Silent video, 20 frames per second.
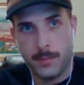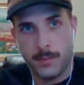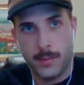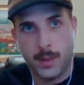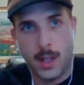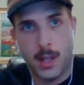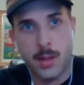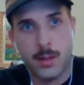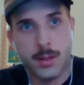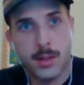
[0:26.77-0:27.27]

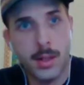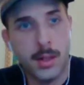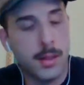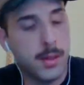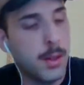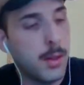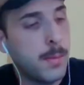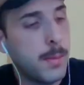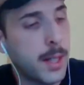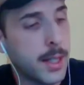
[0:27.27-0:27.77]
Oh, sorry.
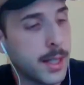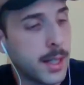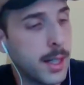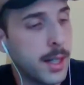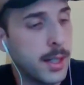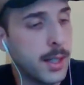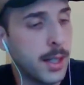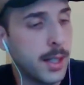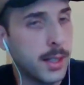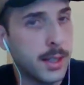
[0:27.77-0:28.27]
Oh my God,
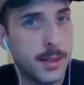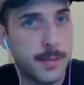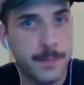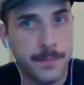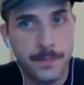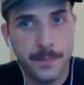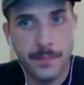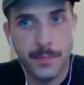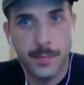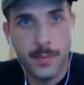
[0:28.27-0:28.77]
yes.
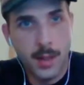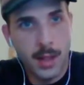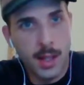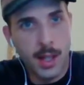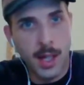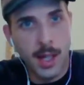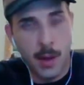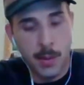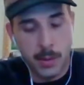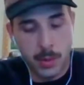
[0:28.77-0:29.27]

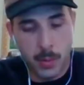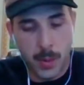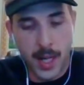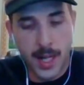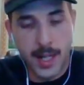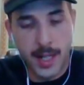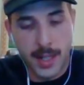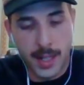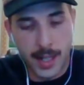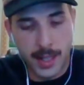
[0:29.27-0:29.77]
I was
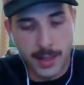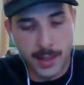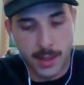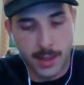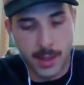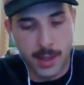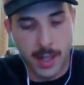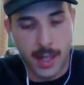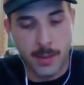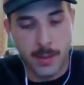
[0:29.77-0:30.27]
waiting, and then I
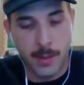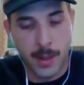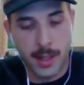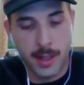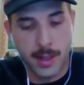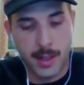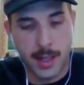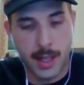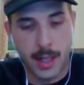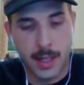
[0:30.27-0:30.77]
got
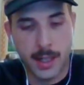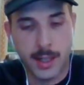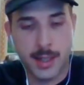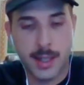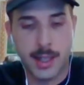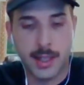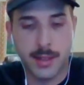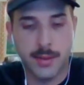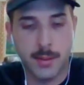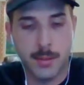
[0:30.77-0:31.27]
a
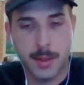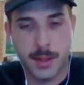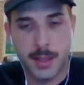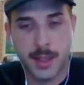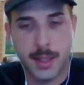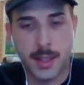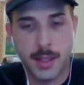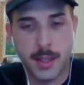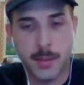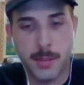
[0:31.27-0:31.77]
text from a
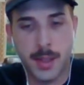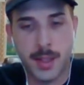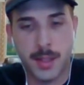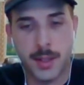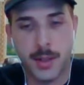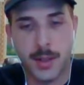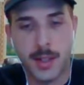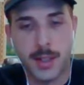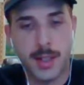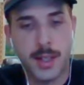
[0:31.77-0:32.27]
CSUB
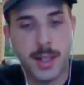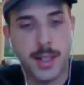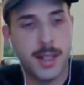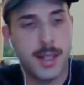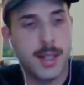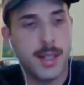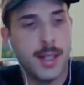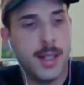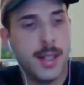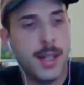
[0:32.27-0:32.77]
student.
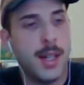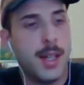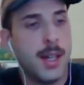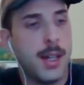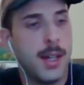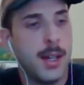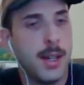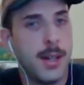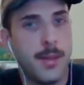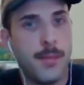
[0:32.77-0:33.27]

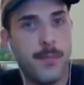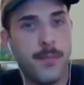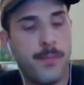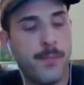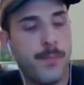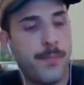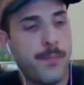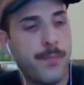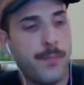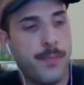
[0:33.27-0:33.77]
Um,
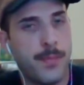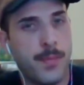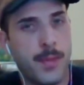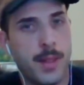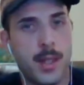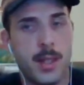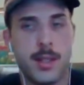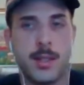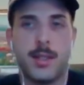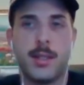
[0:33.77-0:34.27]

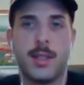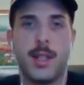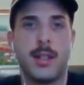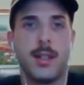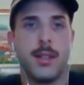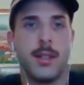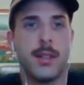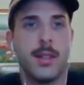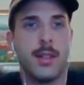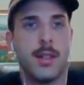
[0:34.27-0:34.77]
and I just sat
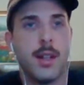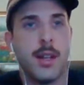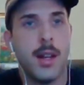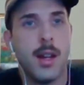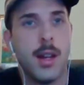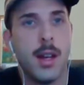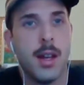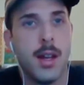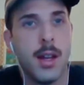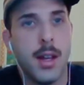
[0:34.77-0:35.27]
here
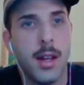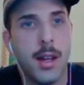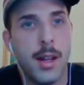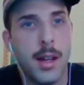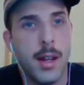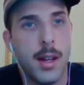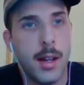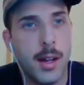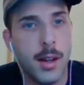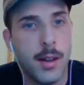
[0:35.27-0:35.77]

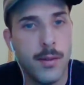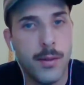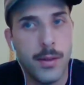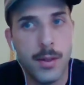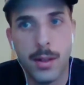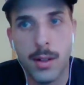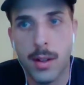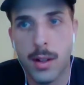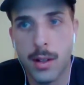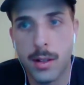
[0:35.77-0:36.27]
for
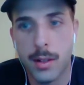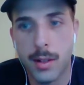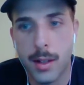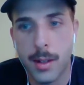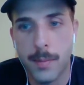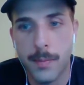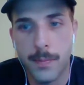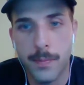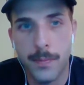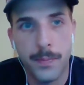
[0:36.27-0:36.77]
a long time.
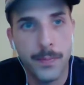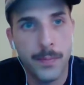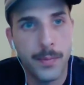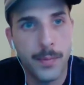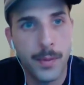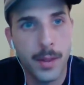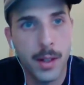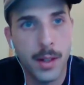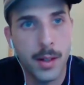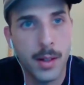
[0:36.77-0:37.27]

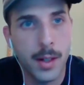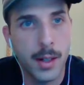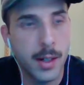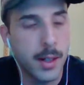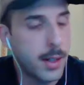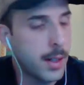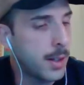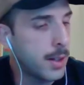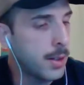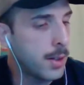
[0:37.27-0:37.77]
All right.
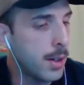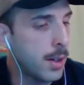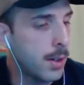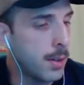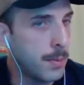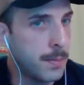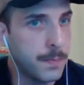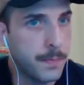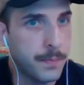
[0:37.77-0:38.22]
So